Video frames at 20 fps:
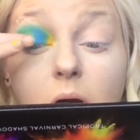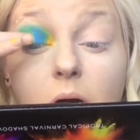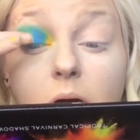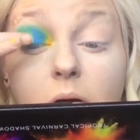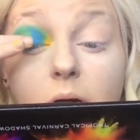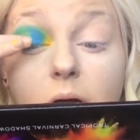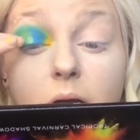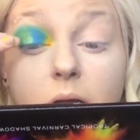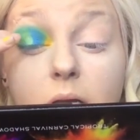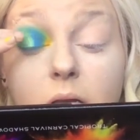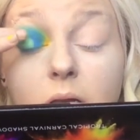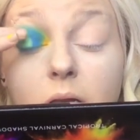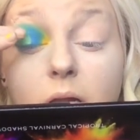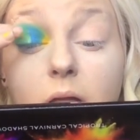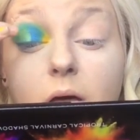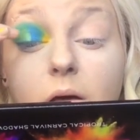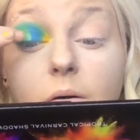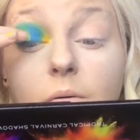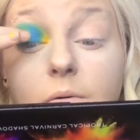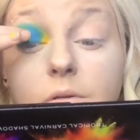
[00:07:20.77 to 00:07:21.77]
Alright,
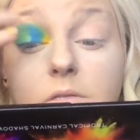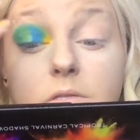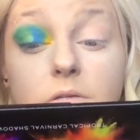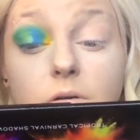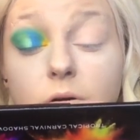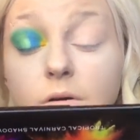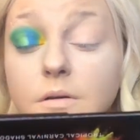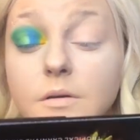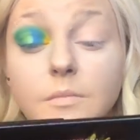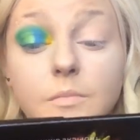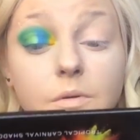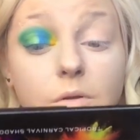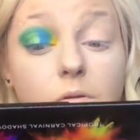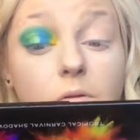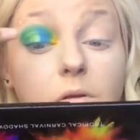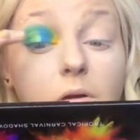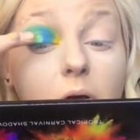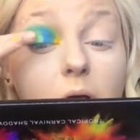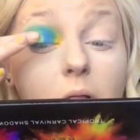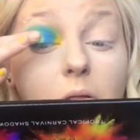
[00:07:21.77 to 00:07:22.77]
now it's starting to
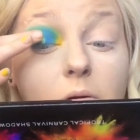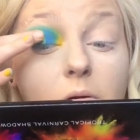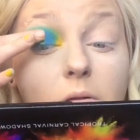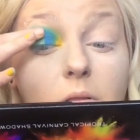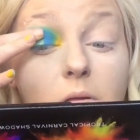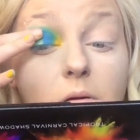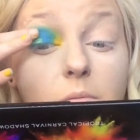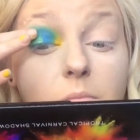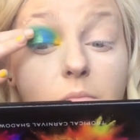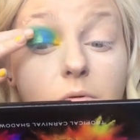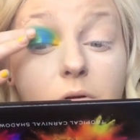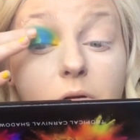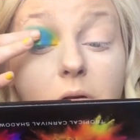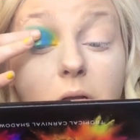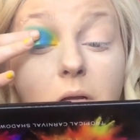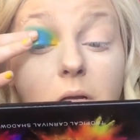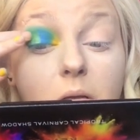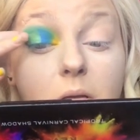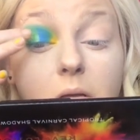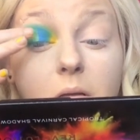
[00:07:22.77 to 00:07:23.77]
build color and look
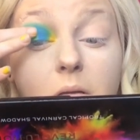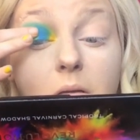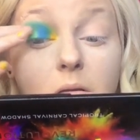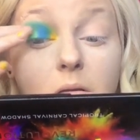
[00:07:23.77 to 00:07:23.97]
pretty.